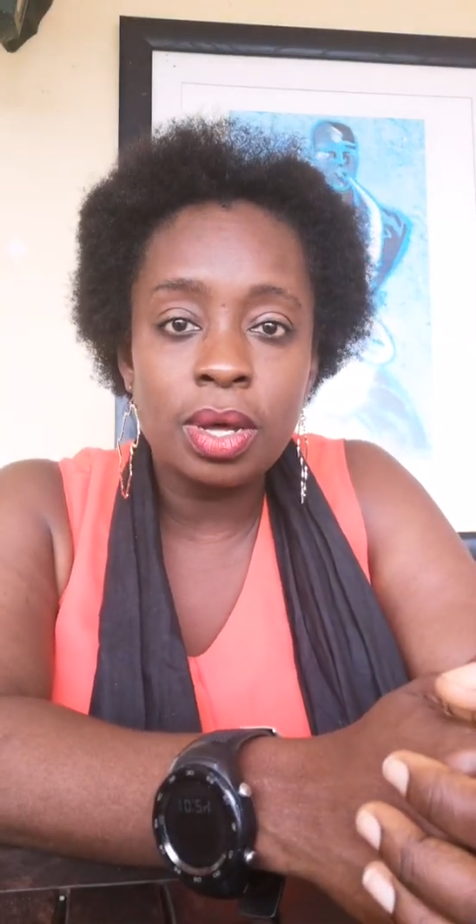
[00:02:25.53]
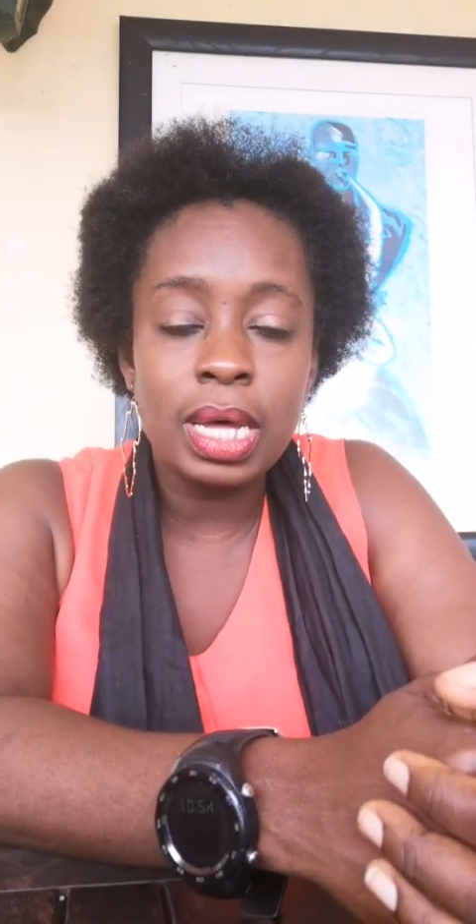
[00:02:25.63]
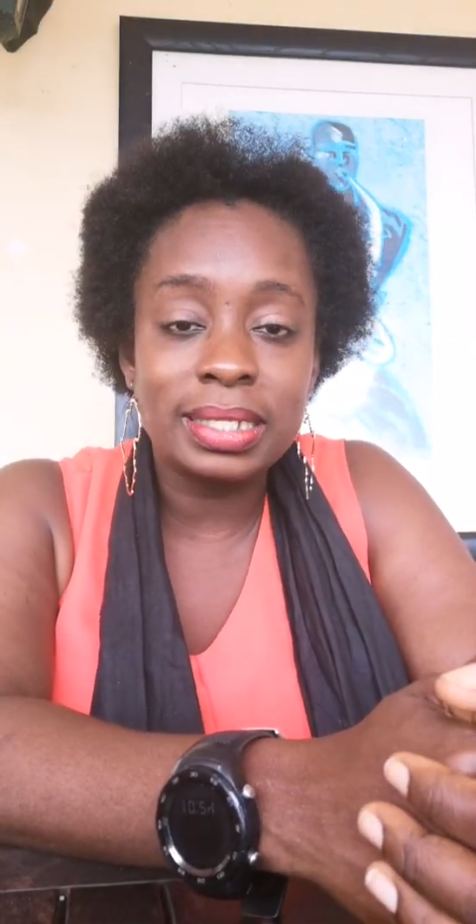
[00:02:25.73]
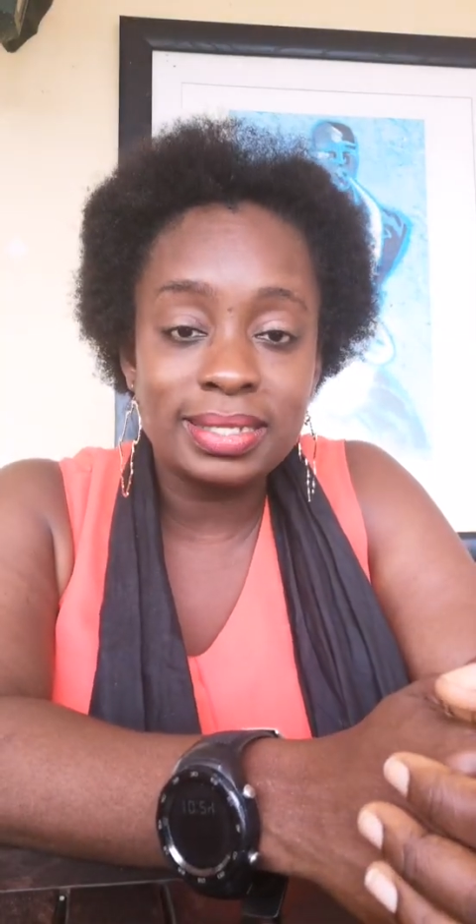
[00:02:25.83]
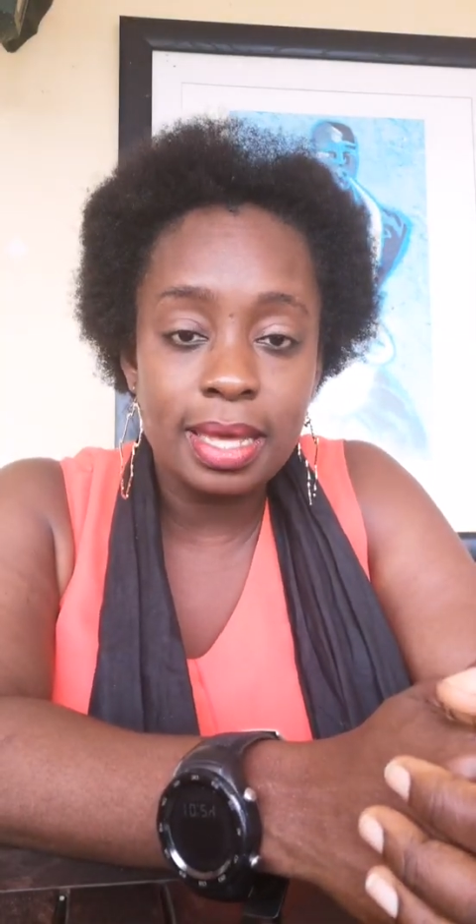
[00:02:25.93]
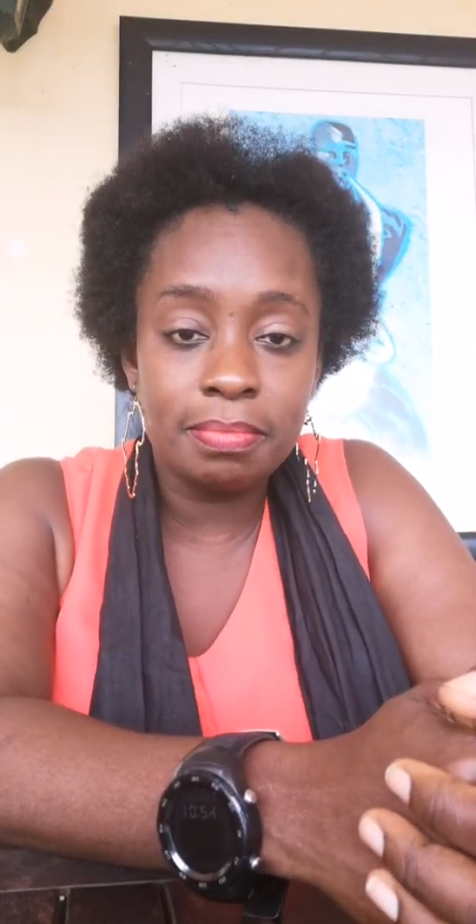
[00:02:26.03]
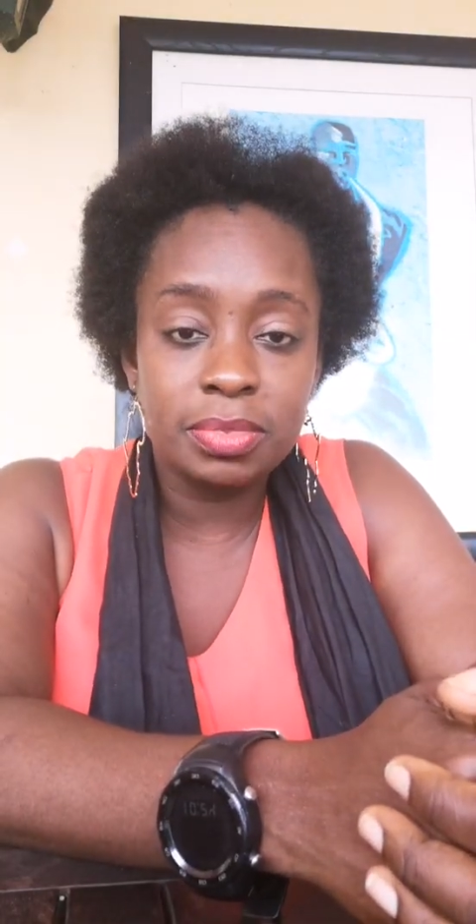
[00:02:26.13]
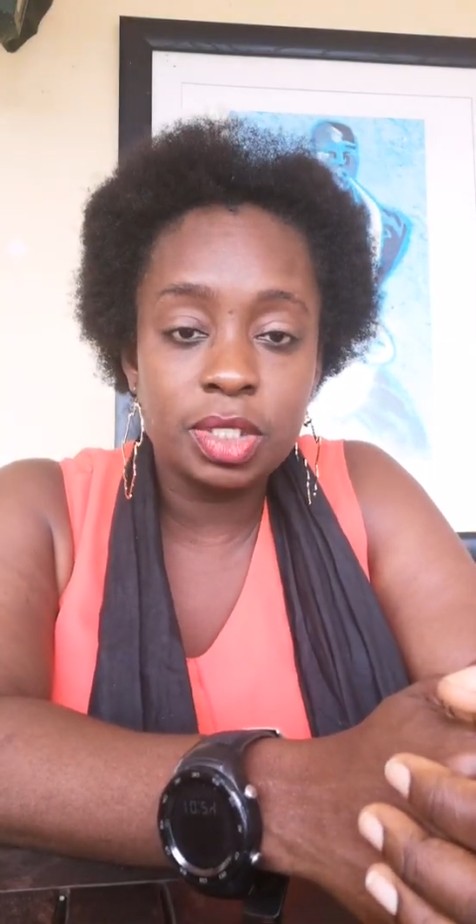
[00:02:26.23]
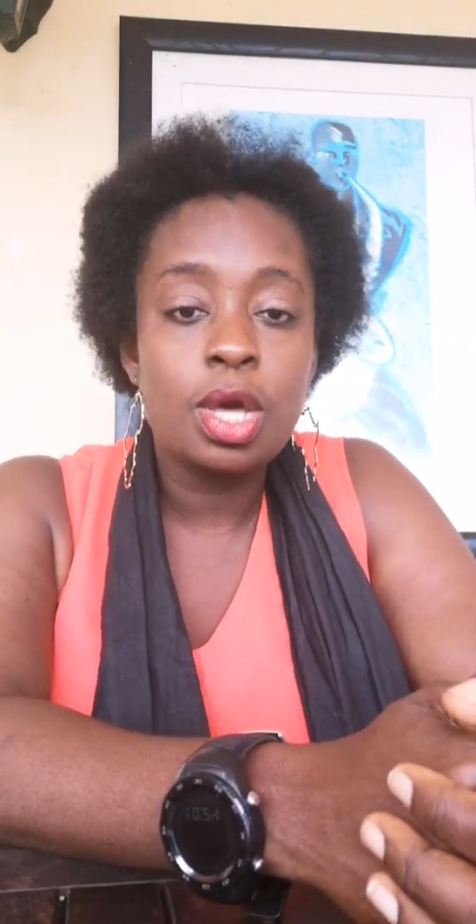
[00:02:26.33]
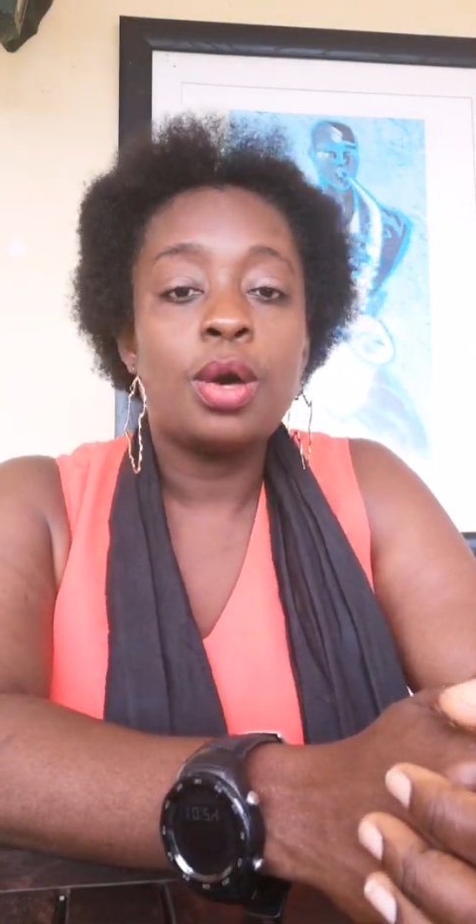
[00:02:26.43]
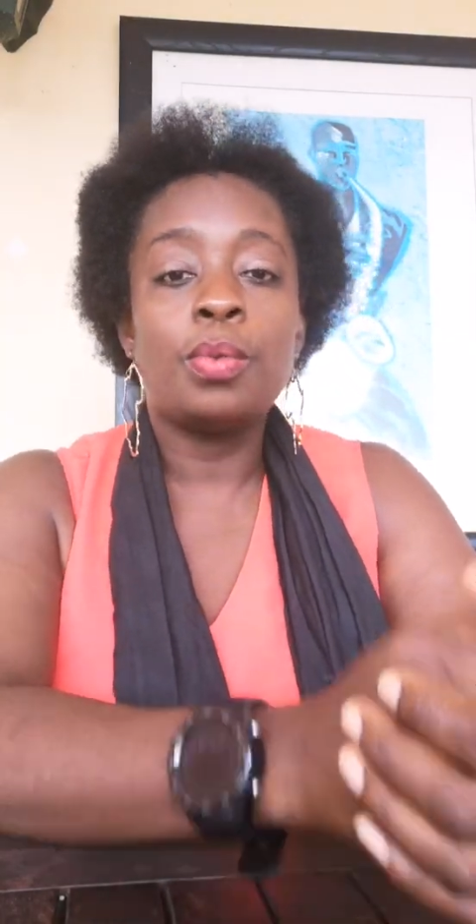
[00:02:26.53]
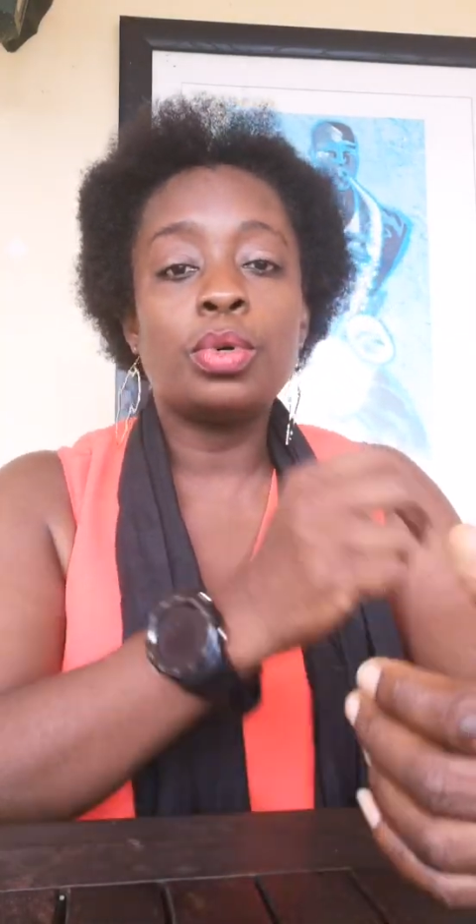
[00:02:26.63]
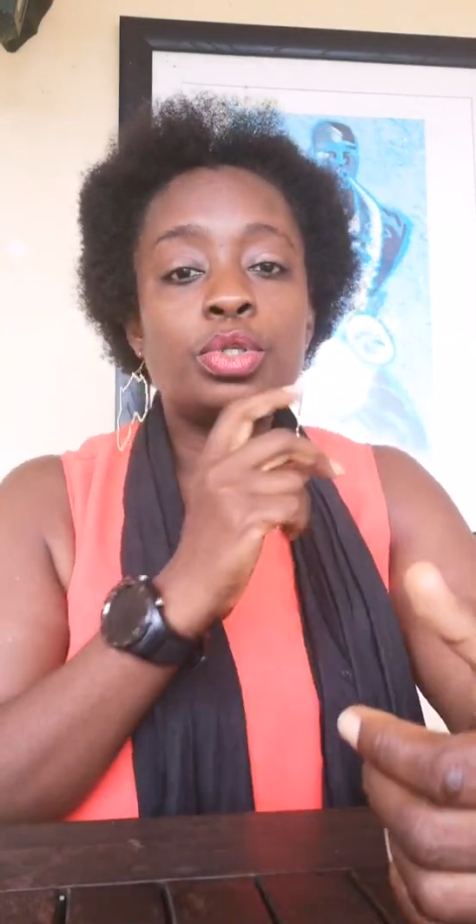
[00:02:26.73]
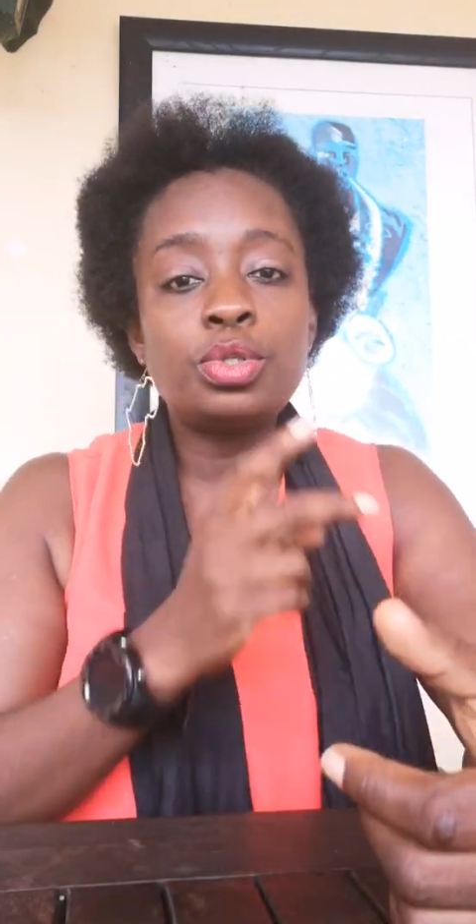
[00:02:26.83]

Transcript: attempt was